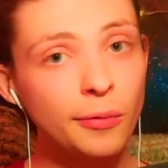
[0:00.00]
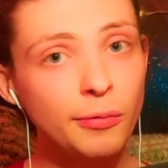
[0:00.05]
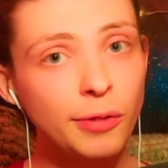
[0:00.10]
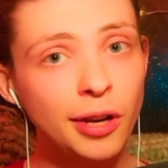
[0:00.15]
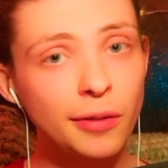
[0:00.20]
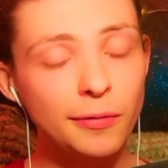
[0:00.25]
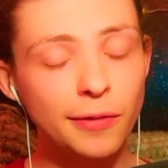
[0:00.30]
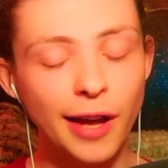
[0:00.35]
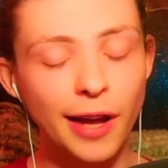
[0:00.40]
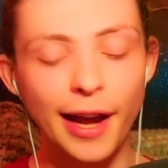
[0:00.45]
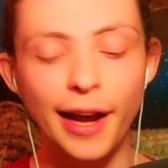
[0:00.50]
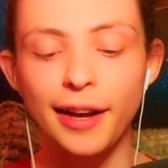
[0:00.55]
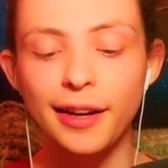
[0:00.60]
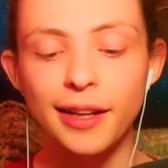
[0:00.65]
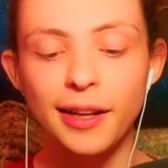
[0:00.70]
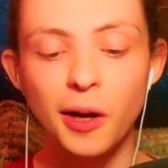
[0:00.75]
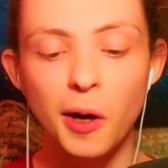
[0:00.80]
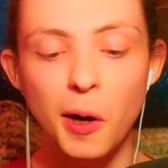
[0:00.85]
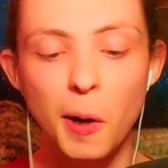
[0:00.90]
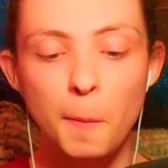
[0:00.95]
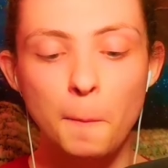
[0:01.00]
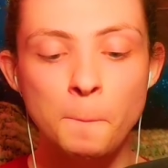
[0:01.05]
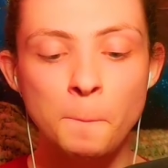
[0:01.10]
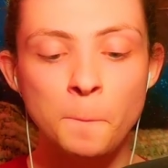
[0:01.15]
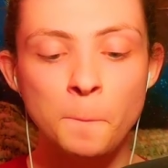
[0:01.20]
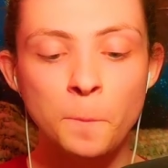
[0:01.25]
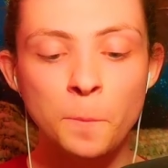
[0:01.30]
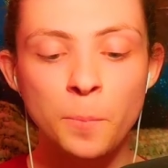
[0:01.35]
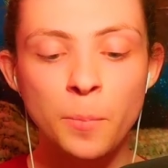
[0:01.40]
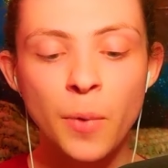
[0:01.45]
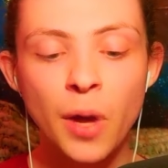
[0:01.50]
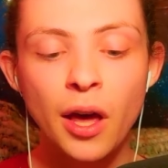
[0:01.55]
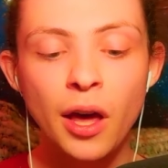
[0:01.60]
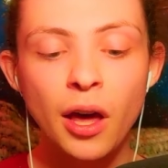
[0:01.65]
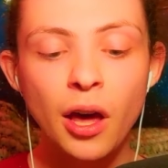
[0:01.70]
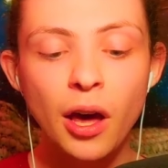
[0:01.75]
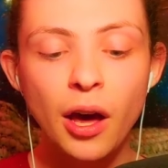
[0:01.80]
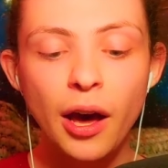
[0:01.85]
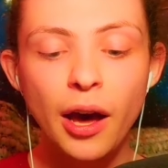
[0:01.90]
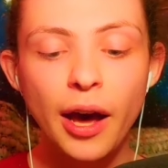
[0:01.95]
Fun fact here,
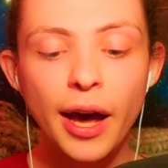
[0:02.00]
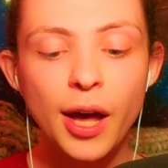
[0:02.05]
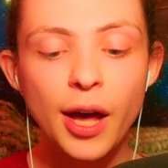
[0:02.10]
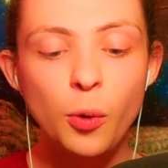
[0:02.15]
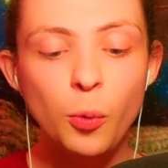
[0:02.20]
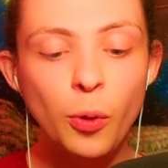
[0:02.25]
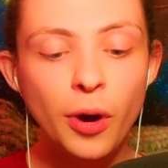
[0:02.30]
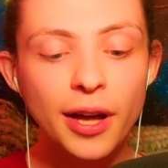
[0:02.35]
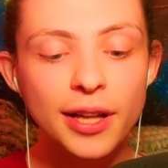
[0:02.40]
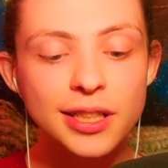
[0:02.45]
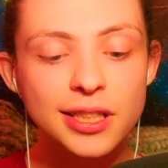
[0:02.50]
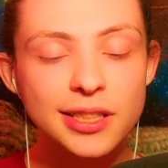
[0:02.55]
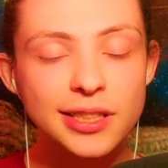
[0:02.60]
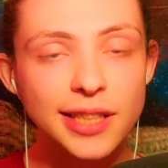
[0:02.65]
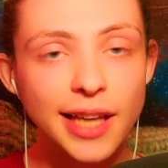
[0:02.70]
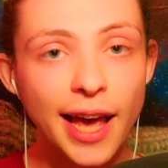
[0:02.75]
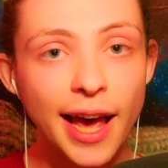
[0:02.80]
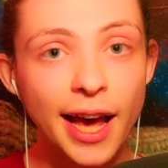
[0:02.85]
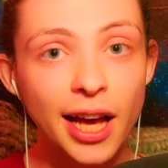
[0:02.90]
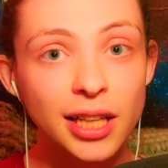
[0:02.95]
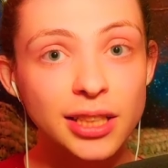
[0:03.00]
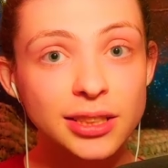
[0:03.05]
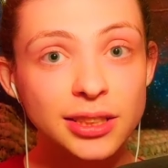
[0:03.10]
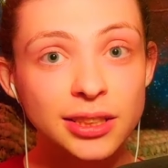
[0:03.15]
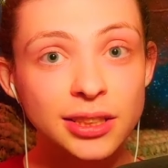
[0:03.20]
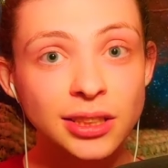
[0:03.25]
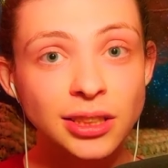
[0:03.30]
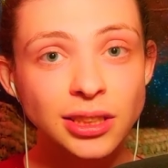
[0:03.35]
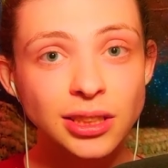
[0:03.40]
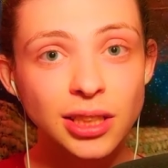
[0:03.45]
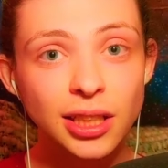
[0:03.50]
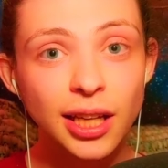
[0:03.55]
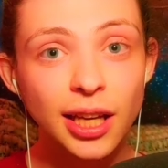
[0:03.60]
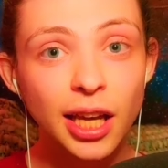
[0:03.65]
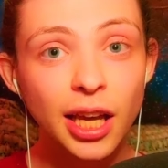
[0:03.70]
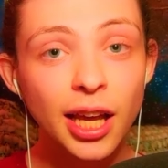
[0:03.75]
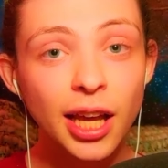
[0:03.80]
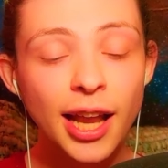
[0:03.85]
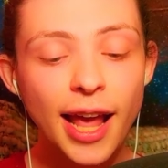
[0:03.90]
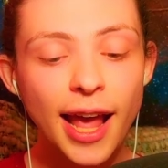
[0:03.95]
I once asked
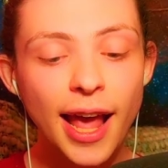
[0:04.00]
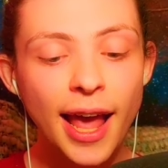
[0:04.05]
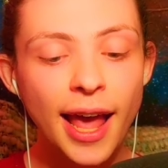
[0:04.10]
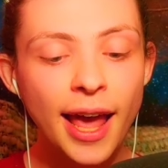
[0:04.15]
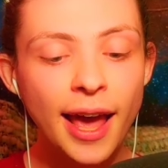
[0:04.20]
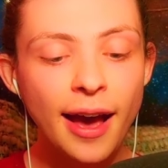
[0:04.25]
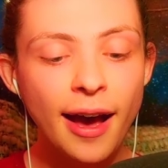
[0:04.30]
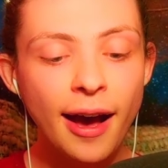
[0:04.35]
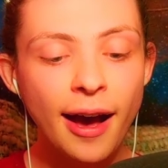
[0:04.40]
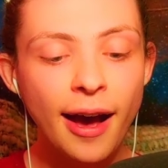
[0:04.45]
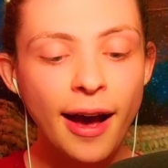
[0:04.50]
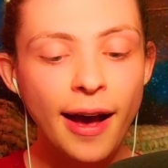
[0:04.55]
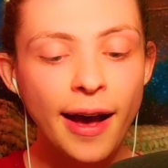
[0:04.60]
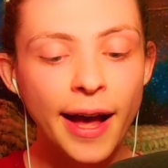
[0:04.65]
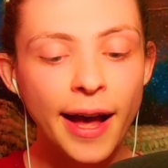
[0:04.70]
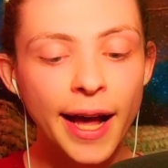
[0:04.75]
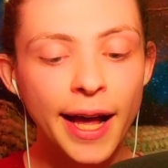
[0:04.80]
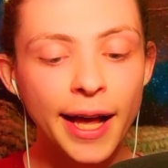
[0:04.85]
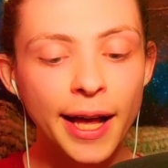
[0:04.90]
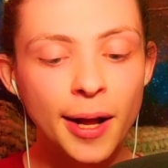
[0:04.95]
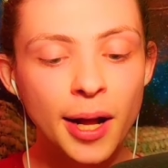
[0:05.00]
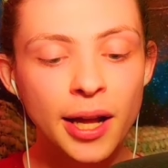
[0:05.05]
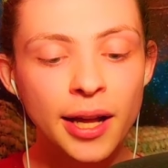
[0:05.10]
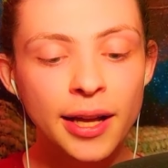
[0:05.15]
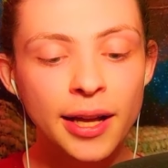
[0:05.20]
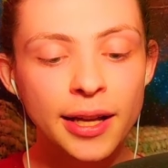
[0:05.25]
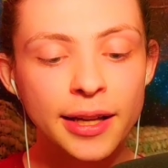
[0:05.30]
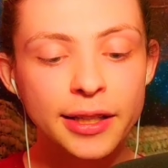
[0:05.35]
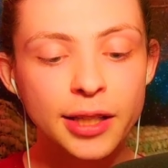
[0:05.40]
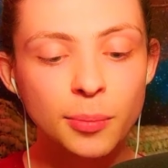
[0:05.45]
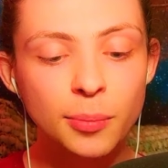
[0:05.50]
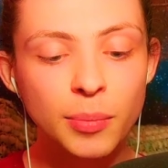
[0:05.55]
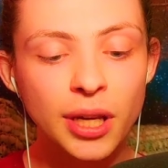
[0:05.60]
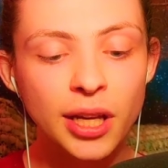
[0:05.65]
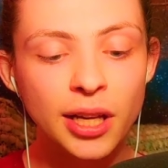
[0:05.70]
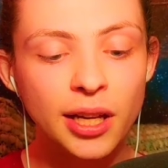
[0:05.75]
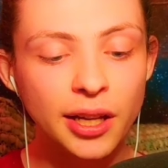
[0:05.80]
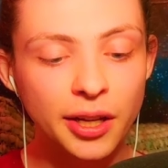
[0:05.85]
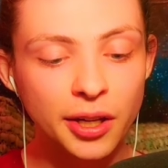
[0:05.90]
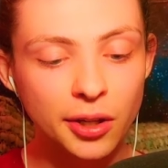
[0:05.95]
an AI the
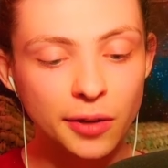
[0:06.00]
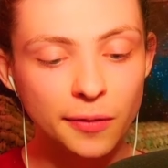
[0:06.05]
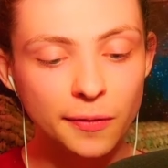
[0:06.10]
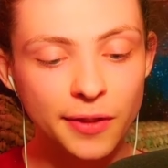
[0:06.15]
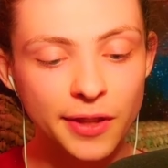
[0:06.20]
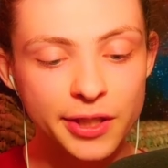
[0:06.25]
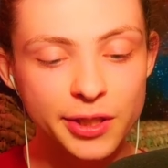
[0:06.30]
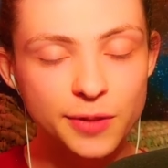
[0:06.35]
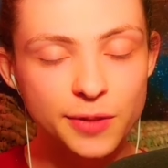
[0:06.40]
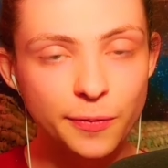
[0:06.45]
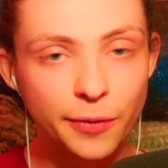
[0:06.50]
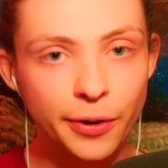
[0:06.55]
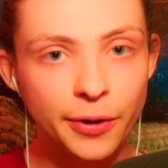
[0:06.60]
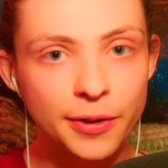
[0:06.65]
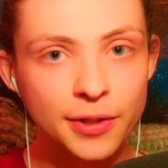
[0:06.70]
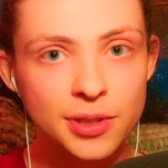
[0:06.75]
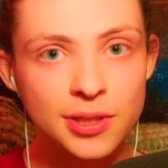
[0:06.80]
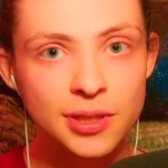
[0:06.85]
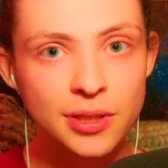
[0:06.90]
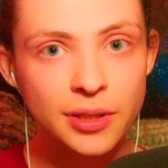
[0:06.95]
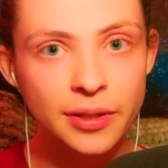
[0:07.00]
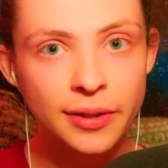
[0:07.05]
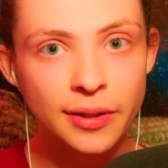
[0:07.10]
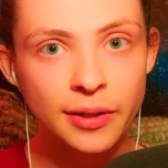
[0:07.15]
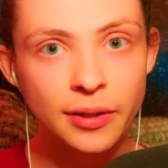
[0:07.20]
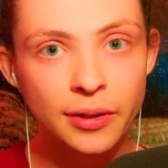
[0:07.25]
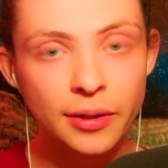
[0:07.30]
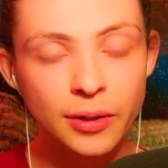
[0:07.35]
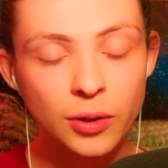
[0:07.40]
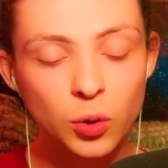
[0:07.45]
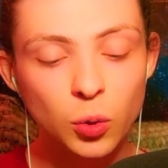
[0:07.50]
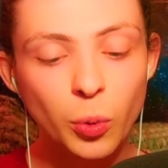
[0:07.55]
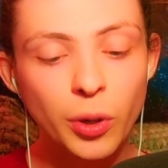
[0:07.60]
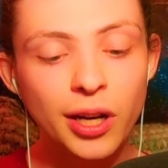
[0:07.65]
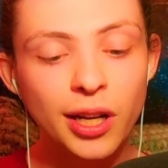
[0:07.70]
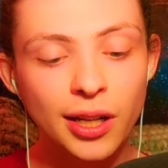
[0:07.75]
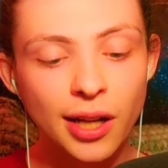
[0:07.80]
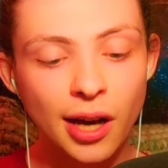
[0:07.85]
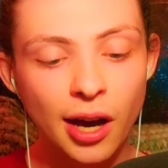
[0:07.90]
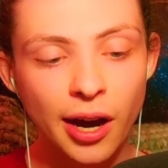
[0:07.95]
meaning of this verse
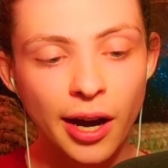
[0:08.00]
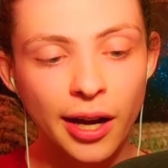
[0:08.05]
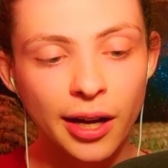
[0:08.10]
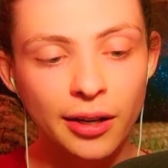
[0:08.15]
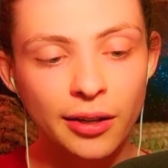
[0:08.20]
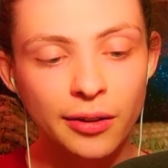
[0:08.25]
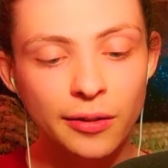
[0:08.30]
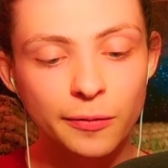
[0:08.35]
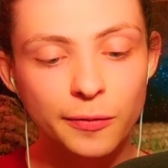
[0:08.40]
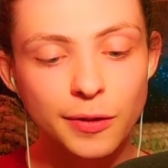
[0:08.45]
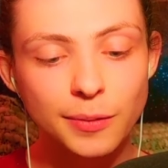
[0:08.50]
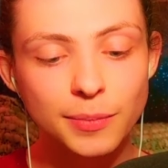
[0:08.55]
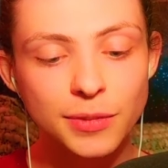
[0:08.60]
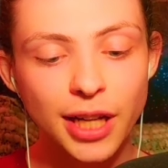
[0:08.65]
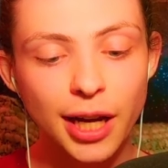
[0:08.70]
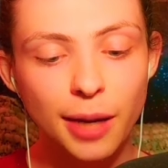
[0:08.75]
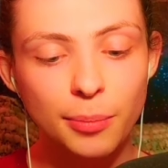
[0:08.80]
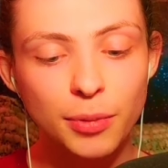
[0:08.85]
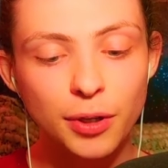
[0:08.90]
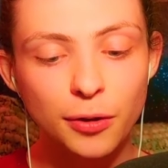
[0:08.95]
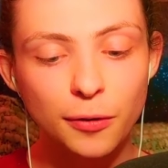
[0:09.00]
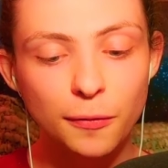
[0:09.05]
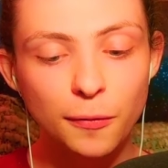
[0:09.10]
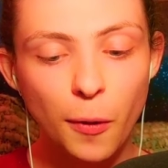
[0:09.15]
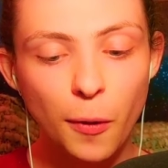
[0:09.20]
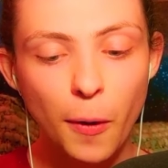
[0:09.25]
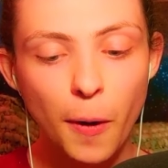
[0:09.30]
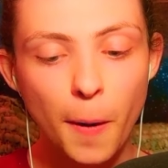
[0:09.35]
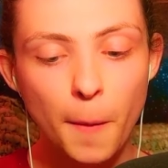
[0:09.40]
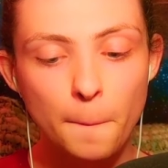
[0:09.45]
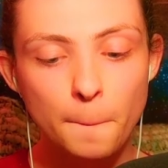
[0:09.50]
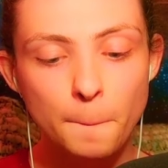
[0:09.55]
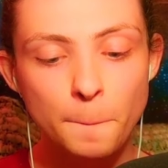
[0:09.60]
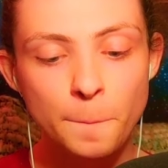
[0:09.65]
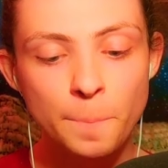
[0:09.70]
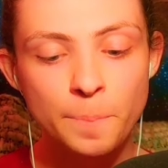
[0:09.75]
29 from chapter 4.